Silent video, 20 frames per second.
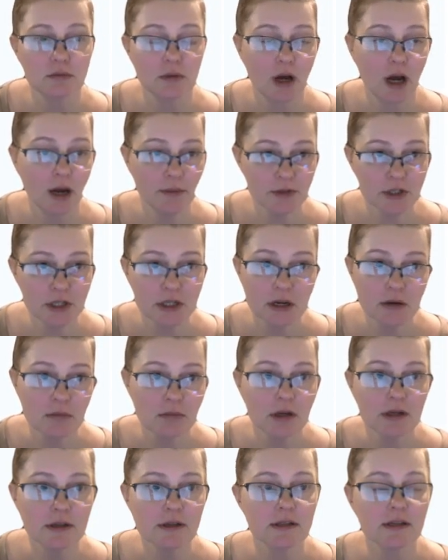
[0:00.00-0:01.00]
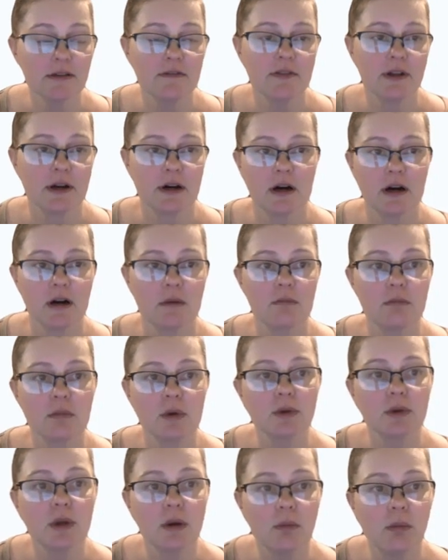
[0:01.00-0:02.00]
numbers if there are
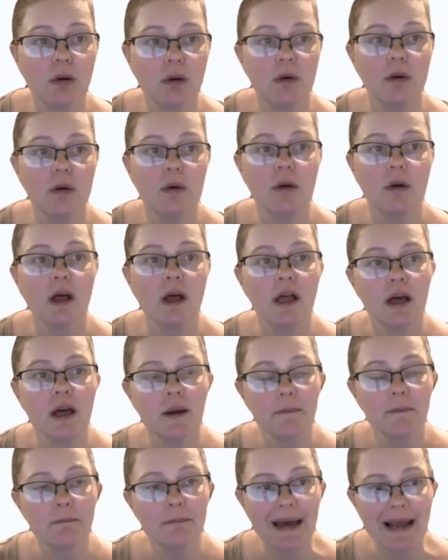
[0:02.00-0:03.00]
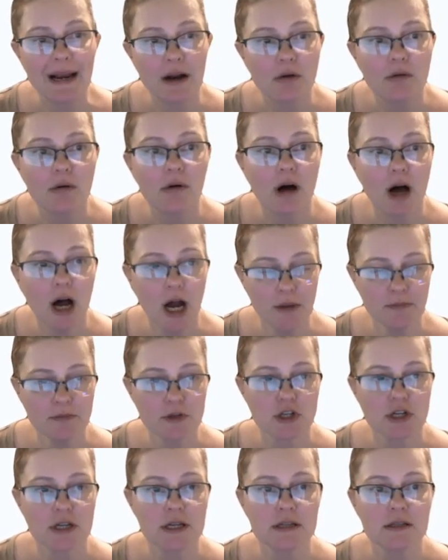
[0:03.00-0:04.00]
multiple medical
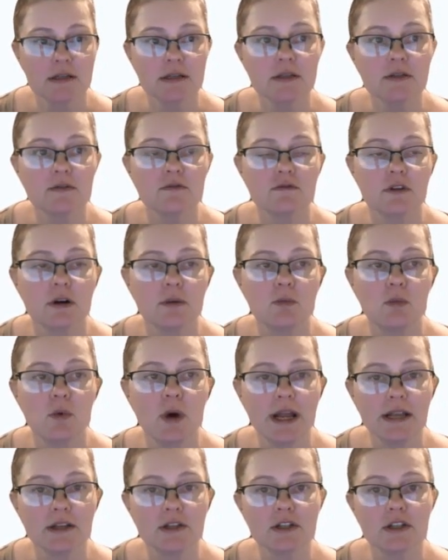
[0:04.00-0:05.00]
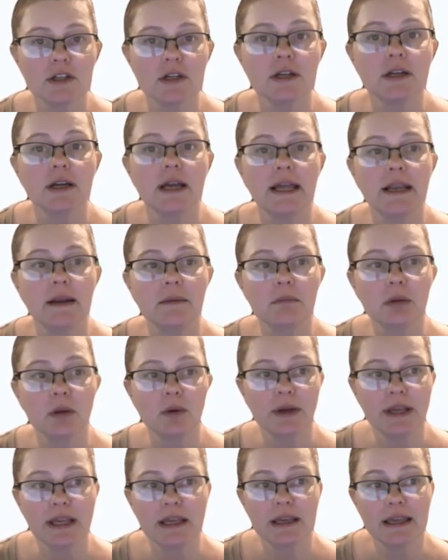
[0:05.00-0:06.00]
options from which an
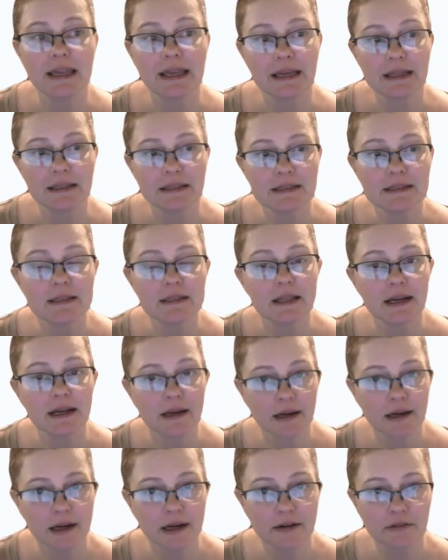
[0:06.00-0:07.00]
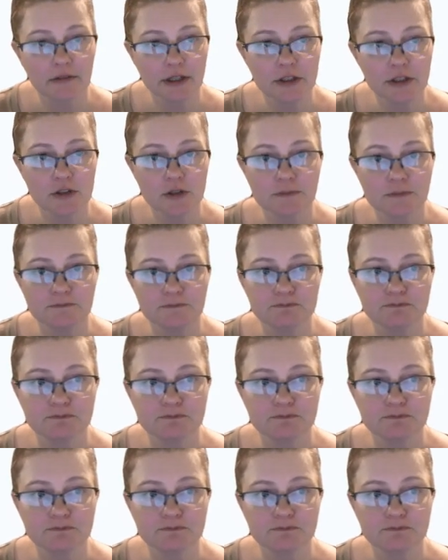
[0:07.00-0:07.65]
employee can select coverage.